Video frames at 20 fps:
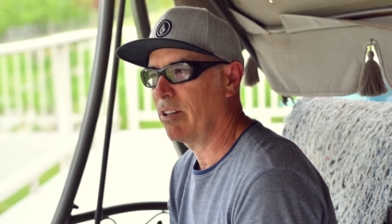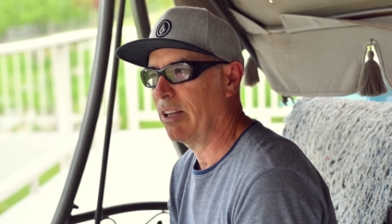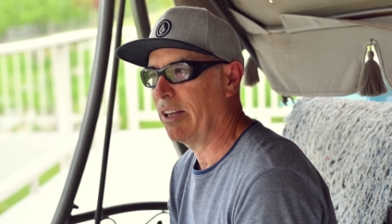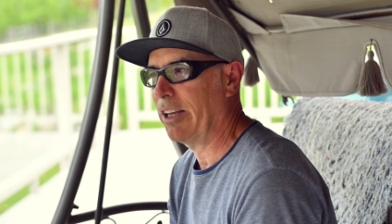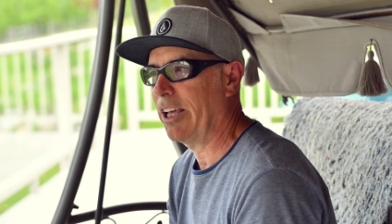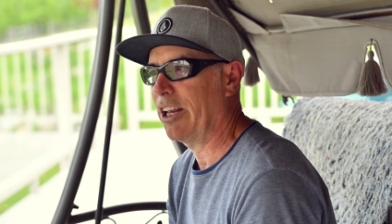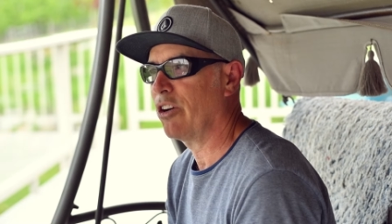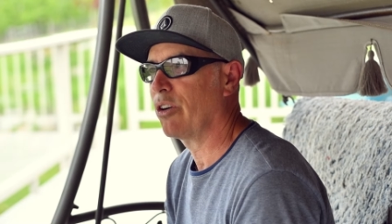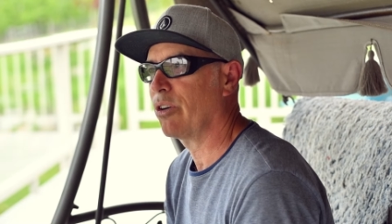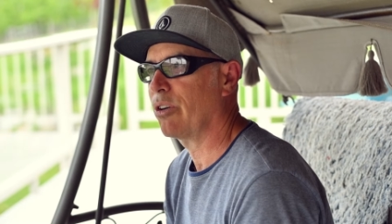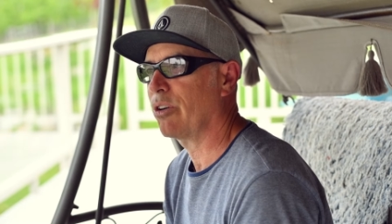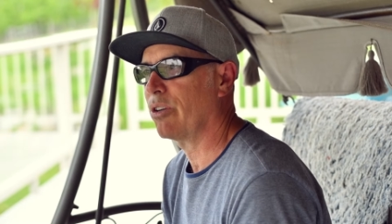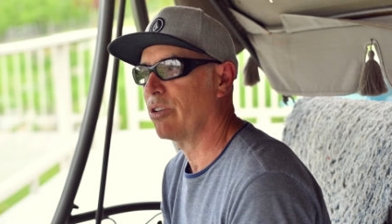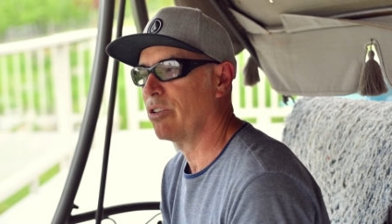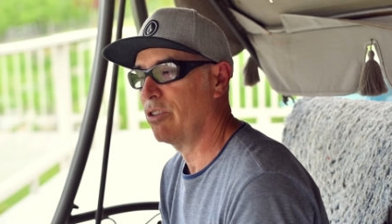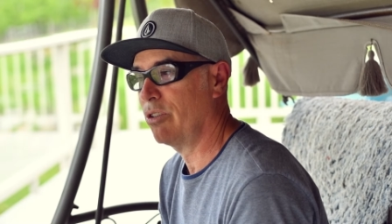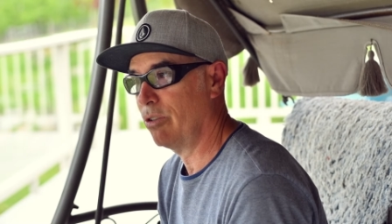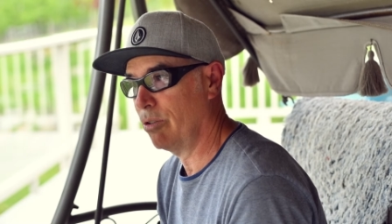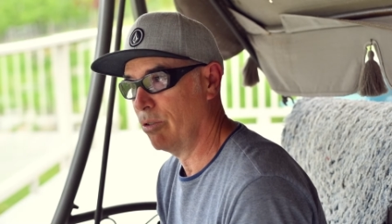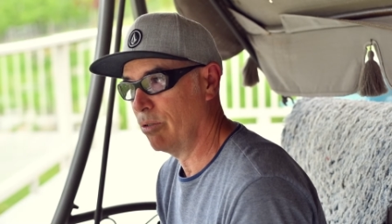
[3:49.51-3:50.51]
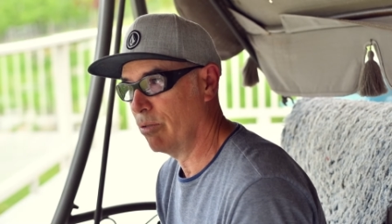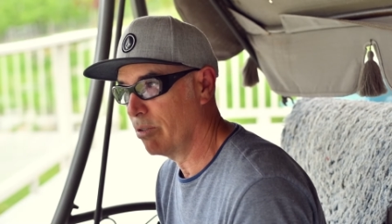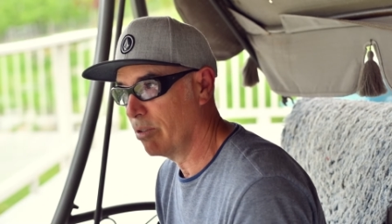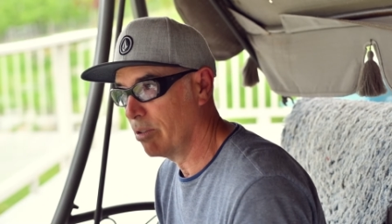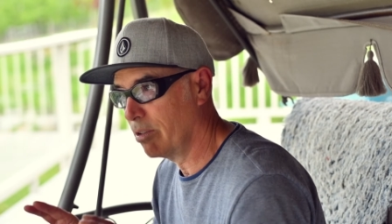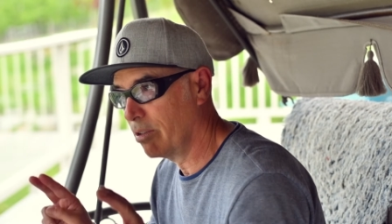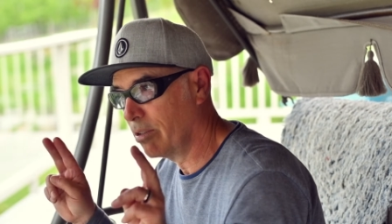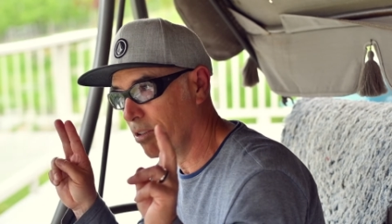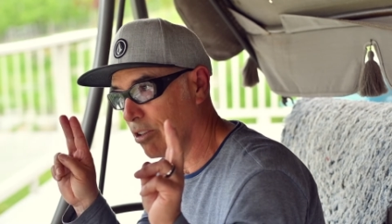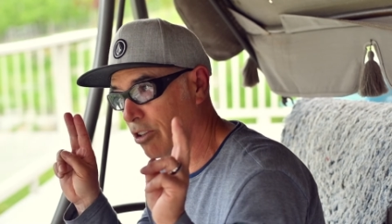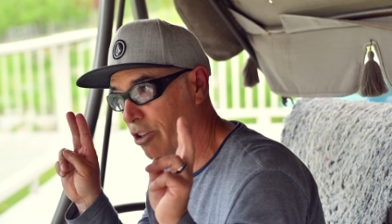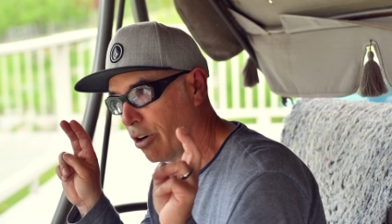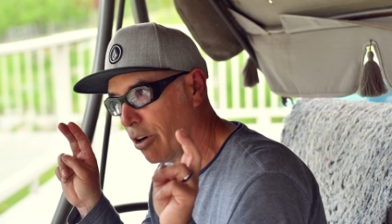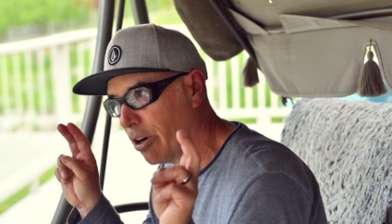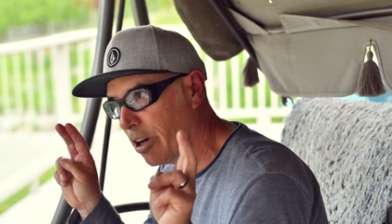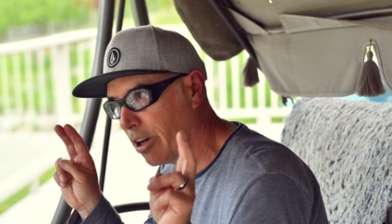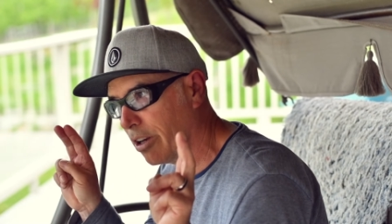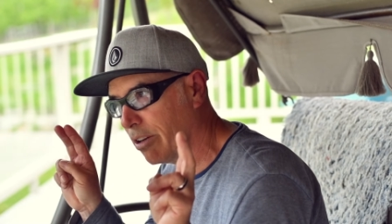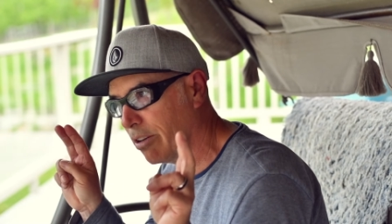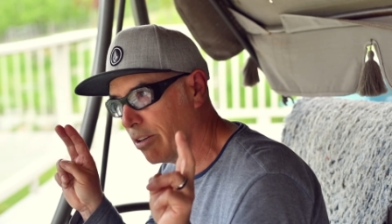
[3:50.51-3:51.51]
led her to
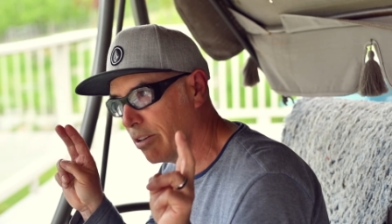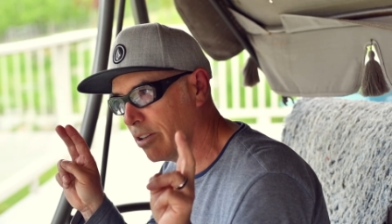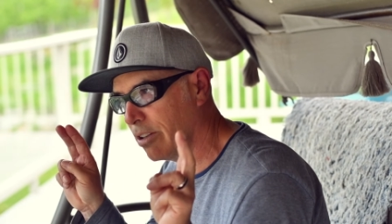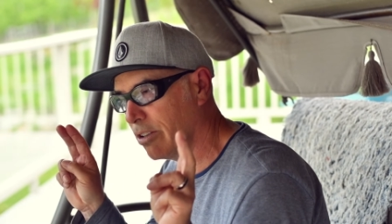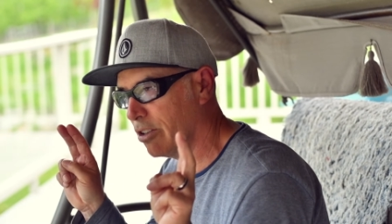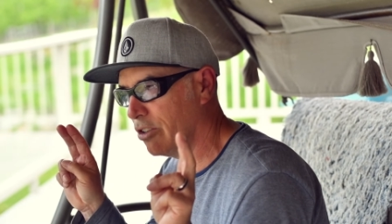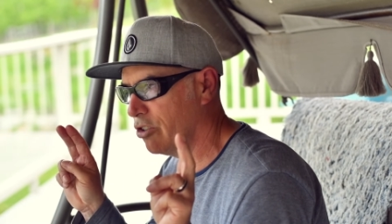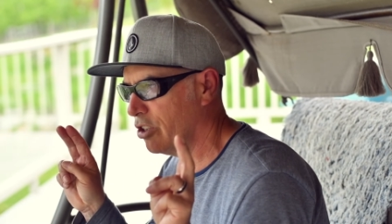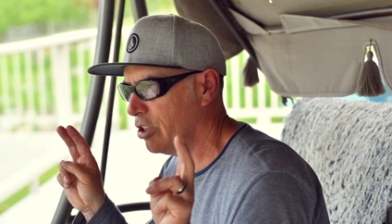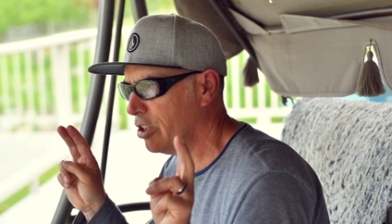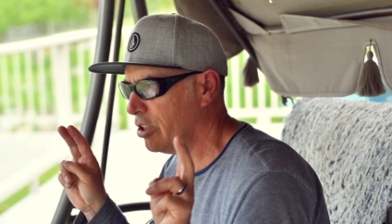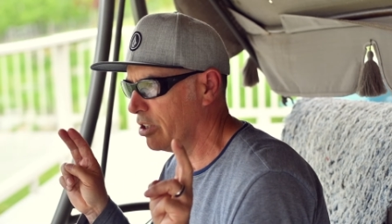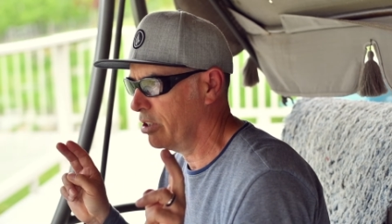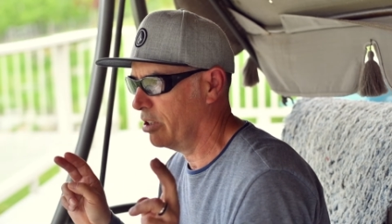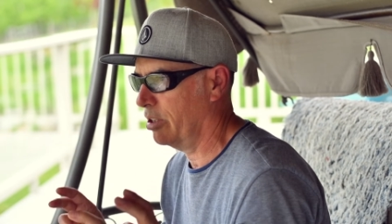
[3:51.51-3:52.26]
God, to mm. Jesus.